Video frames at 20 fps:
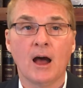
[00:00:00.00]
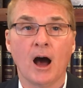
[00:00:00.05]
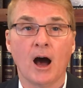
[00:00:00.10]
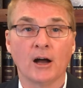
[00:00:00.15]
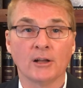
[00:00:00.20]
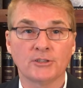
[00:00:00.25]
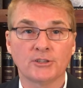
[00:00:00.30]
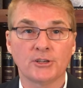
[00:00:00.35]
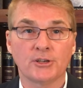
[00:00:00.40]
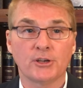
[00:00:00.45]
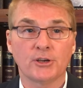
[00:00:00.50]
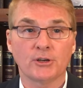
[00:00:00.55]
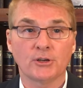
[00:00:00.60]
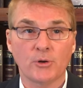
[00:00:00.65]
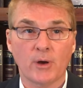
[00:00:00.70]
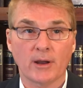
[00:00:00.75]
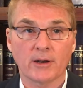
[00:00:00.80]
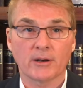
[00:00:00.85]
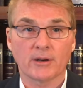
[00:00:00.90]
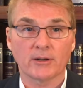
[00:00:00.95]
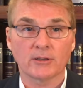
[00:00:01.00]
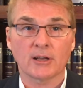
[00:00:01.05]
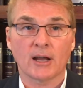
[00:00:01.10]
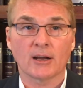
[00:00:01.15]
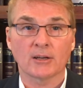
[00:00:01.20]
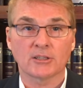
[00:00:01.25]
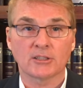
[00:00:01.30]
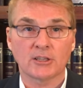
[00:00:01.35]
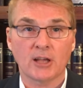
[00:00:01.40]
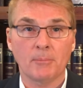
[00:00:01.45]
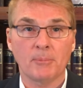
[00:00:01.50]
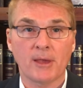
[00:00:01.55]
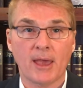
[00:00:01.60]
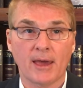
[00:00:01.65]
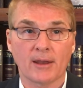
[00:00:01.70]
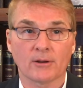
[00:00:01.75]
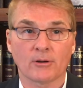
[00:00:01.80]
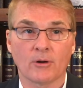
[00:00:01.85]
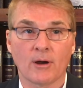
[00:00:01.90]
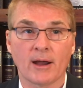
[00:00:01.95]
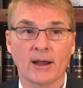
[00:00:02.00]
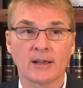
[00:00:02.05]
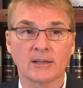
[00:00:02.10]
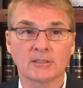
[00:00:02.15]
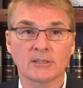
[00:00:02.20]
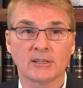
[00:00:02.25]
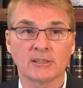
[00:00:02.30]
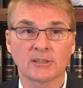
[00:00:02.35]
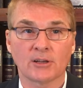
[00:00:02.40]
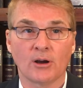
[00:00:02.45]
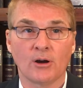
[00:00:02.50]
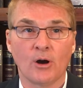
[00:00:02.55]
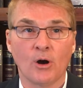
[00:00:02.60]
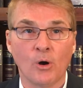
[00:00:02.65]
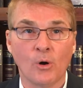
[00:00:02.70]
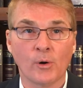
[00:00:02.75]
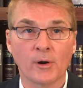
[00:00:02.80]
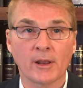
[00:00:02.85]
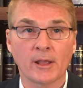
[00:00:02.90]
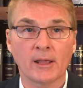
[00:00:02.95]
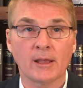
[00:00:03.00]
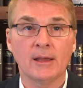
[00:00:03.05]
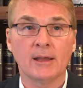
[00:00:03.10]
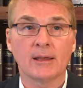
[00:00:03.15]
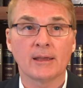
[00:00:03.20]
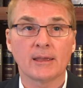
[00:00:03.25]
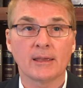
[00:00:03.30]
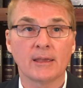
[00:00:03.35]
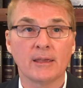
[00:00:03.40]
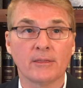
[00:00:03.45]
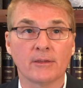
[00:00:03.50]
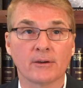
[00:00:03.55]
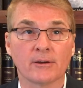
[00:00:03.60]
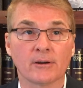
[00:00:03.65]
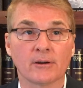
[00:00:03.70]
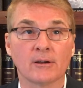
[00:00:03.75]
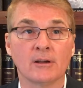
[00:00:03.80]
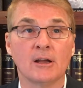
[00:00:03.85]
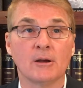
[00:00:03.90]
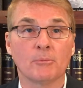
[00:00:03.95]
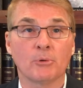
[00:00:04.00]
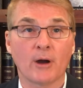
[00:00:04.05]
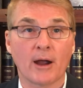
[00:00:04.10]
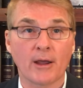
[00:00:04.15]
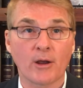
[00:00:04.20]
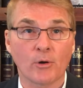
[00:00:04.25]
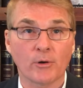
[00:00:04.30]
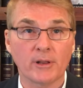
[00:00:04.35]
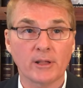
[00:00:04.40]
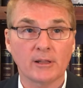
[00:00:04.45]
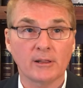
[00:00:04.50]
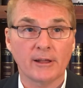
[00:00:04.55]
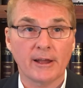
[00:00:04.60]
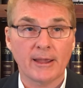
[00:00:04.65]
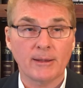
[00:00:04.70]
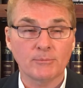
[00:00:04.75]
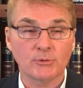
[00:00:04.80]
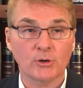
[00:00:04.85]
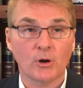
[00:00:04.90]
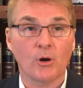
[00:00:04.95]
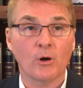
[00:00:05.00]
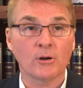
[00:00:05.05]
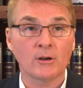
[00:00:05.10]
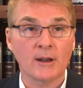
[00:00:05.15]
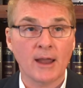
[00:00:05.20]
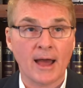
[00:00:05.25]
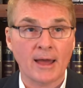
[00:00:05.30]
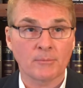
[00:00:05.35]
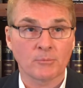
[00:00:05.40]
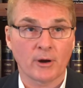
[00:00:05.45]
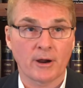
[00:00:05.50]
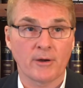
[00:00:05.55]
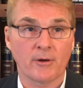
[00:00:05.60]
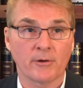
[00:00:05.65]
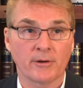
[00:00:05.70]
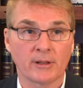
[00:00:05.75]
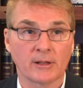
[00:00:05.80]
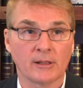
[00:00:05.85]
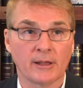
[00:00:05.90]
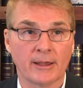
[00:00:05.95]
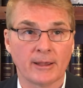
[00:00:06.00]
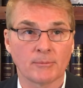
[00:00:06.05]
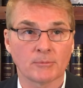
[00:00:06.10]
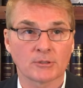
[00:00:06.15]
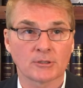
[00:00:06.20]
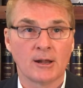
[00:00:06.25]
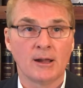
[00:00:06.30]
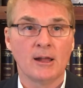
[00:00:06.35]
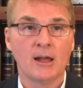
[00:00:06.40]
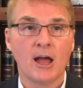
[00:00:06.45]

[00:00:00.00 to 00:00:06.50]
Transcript: Unsecured creditors are sub-categorized as owning either priority claims or non-priority claims.